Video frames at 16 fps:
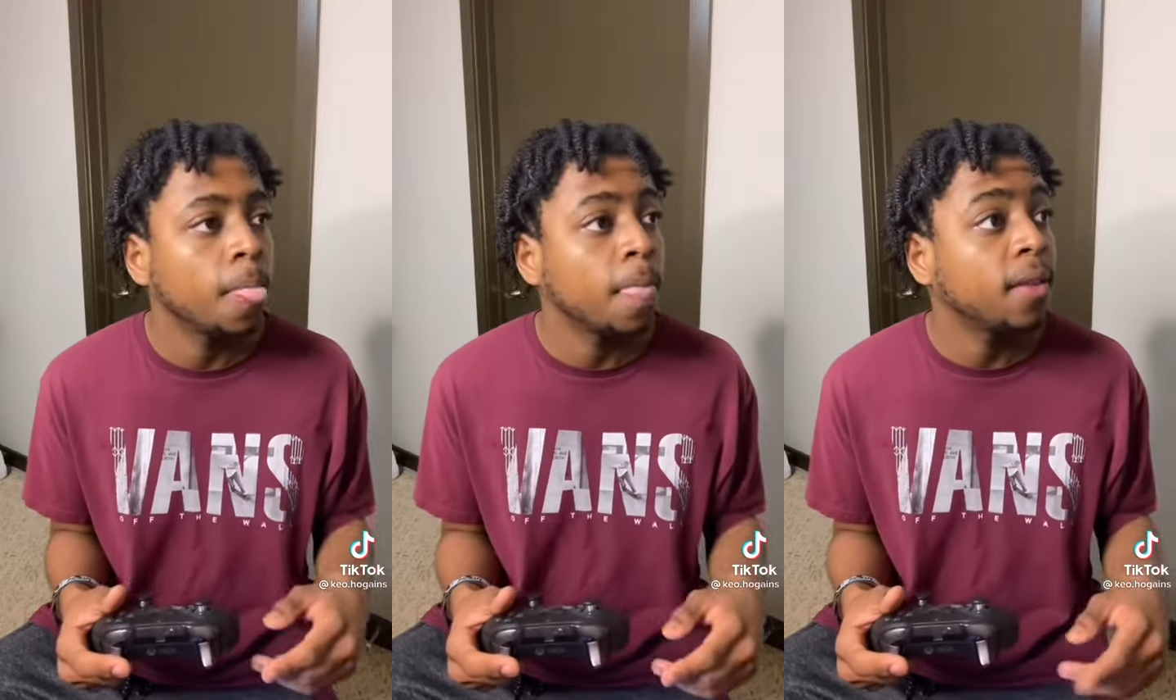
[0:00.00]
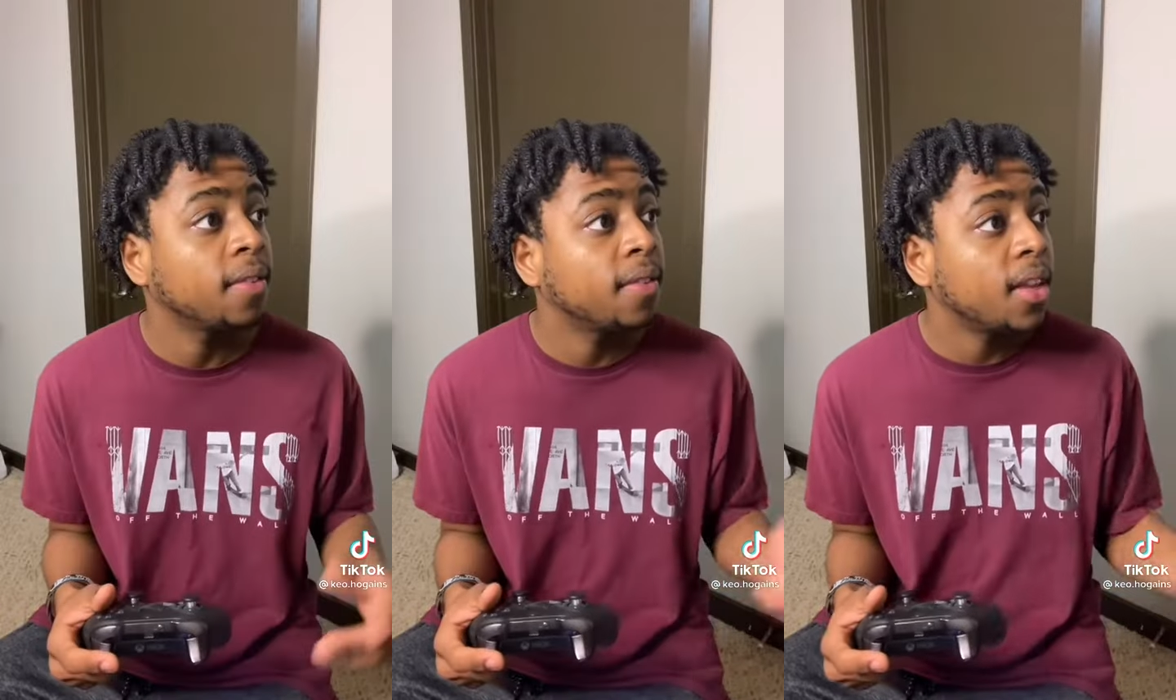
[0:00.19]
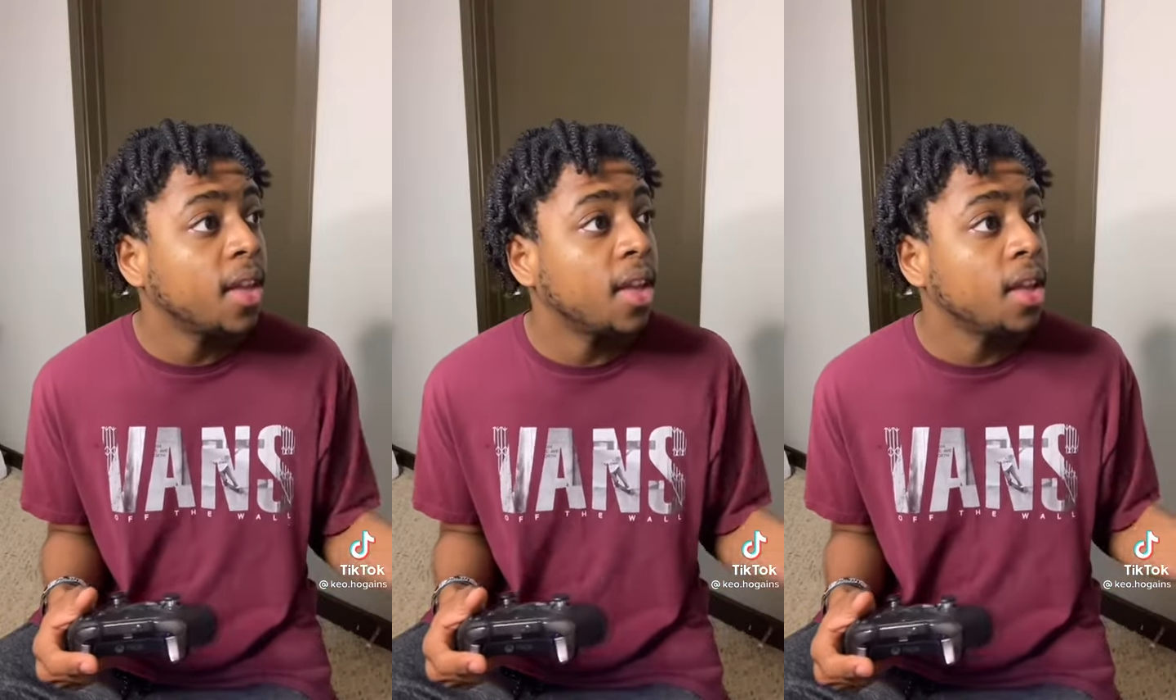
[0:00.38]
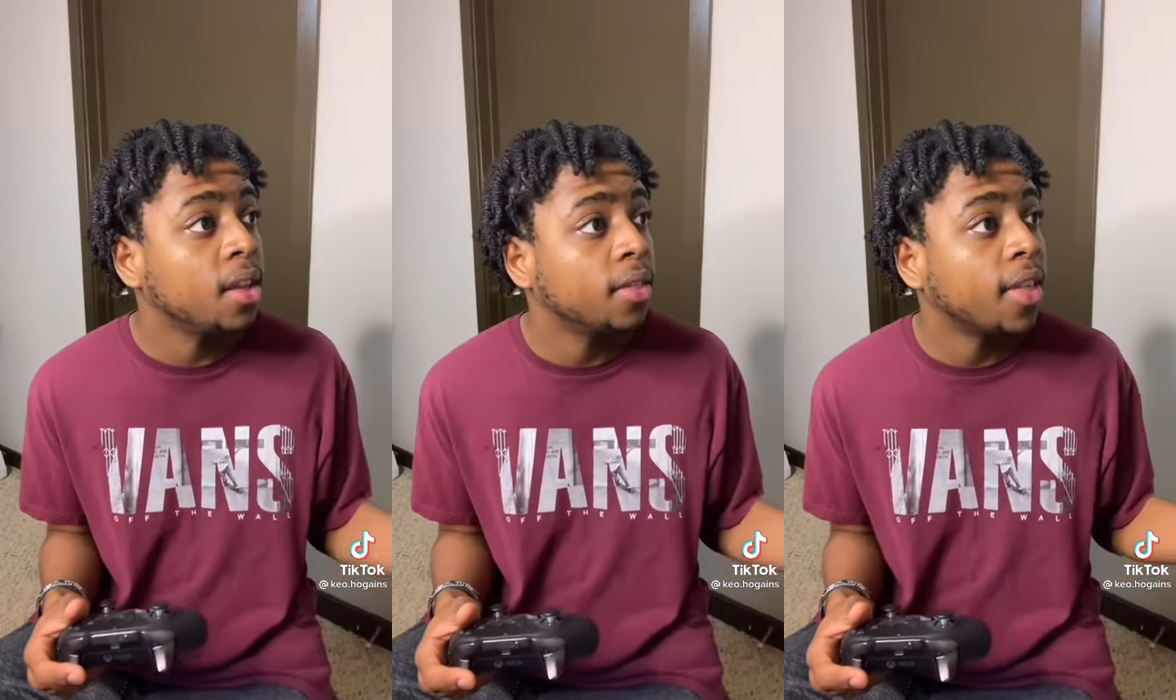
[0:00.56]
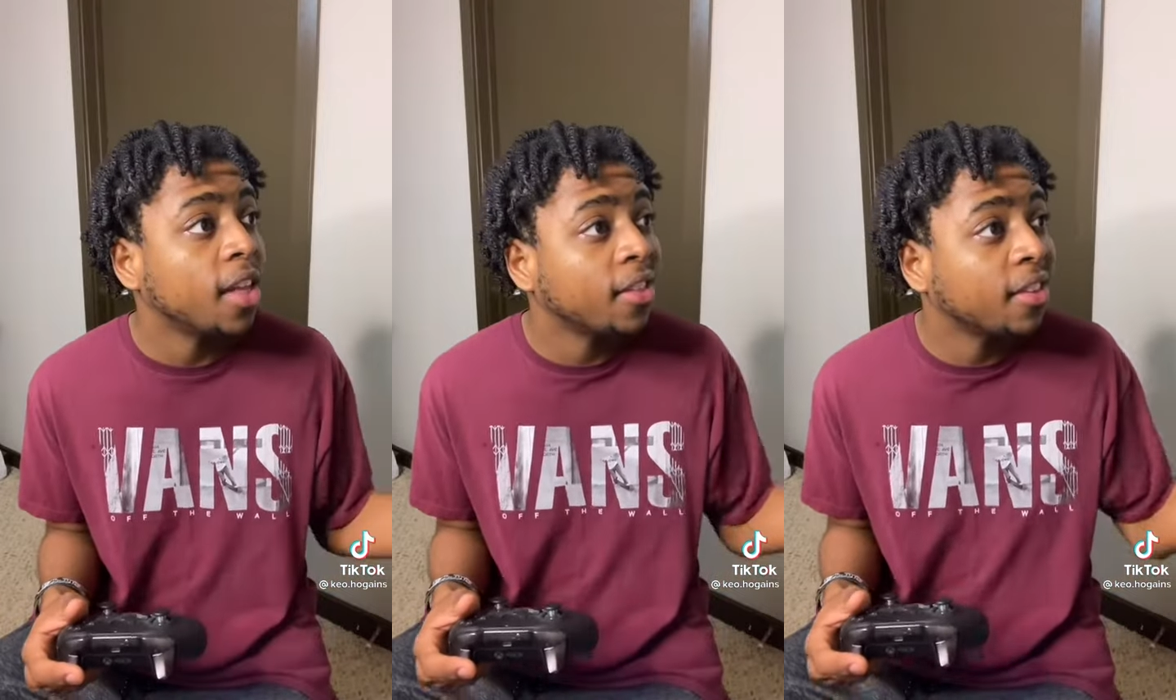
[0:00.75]

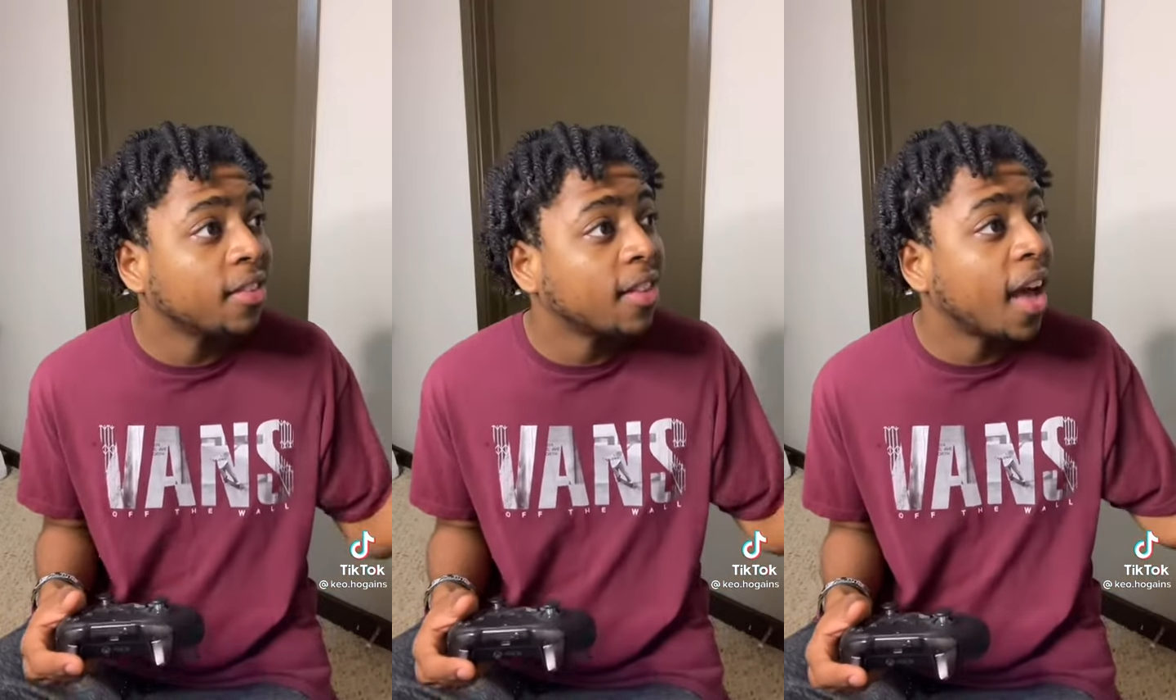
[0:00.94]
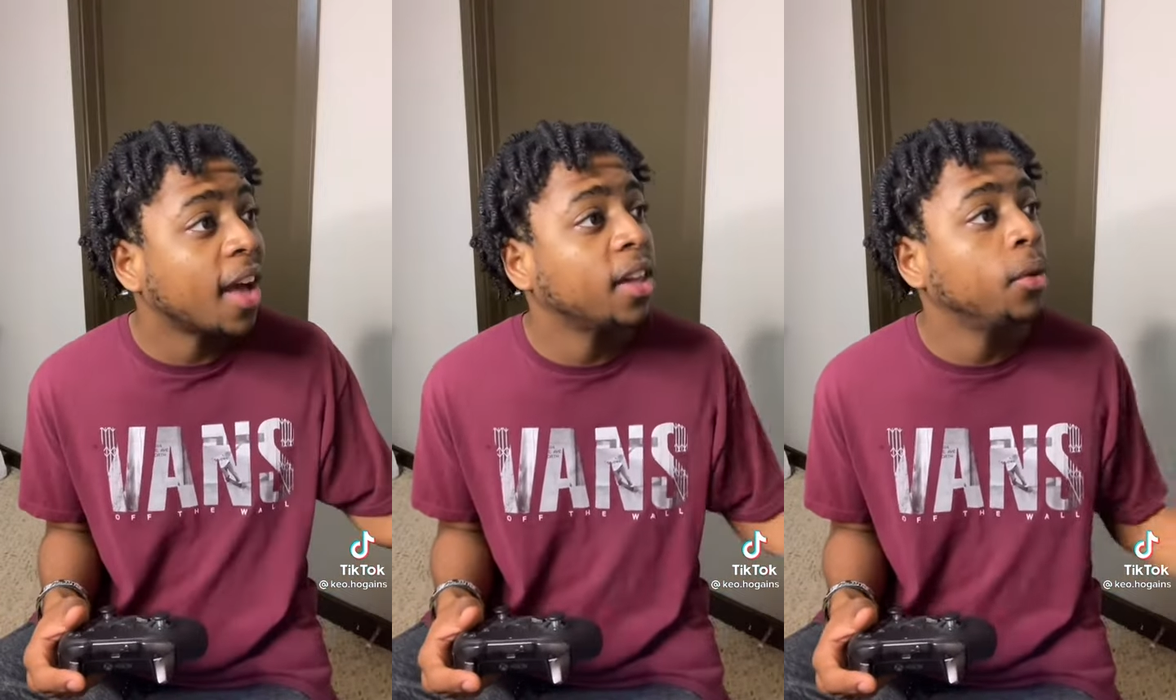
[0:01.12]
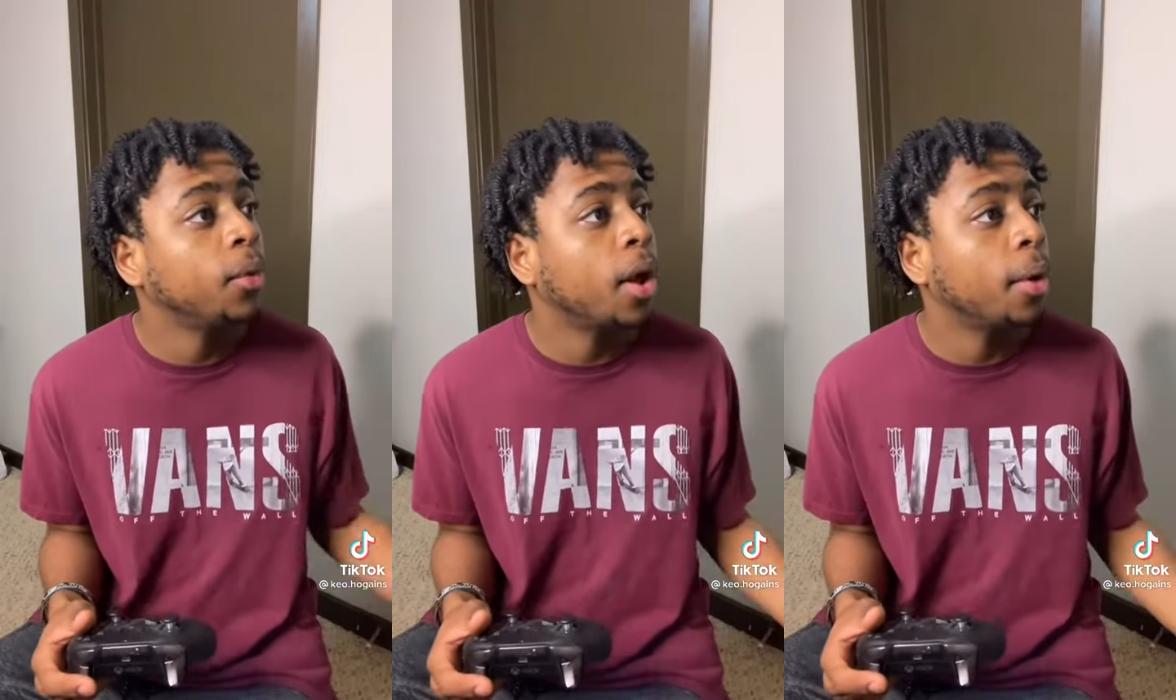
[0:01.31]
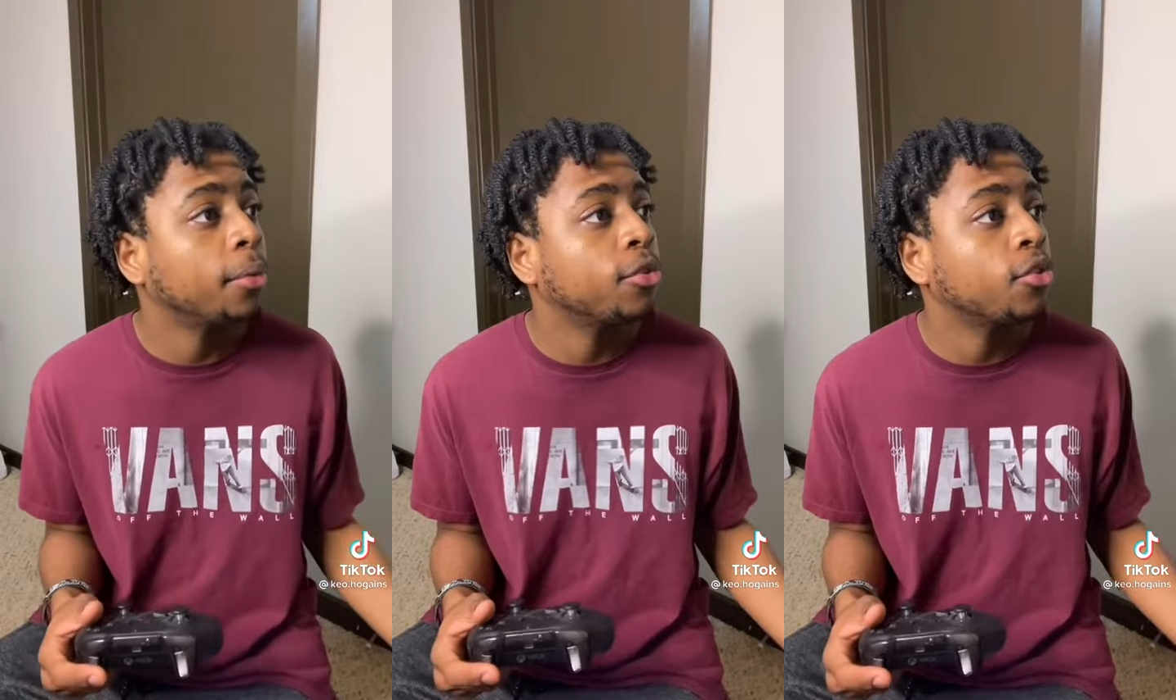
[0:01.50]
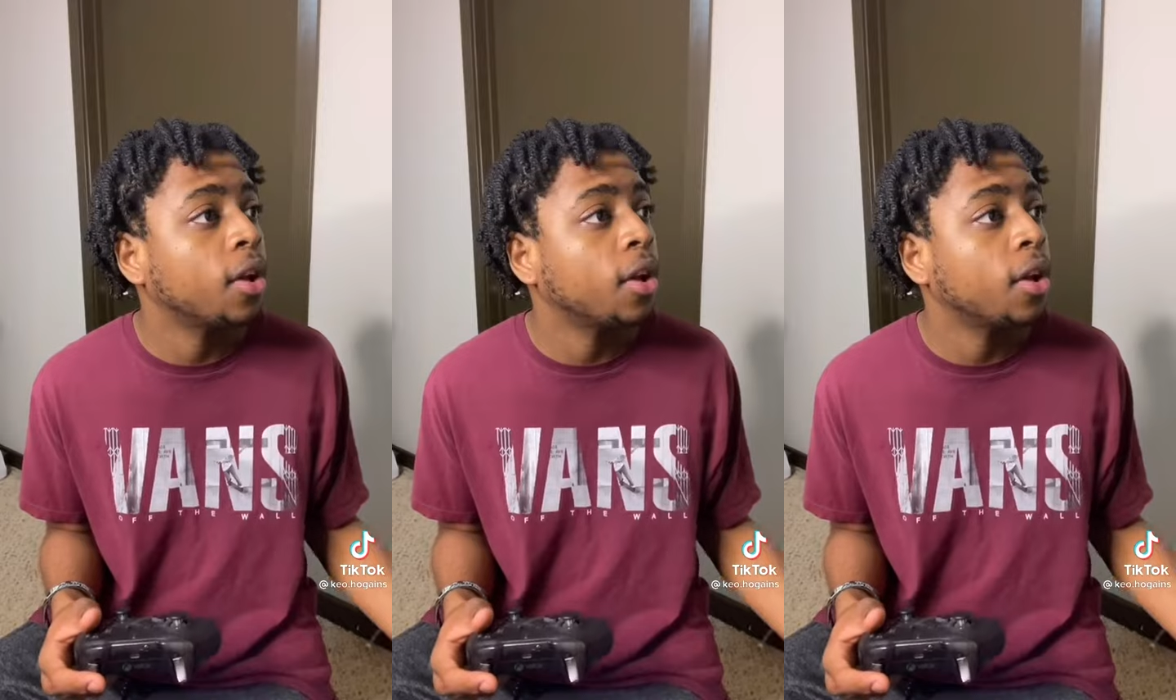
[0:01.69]
See, that's exactly what I was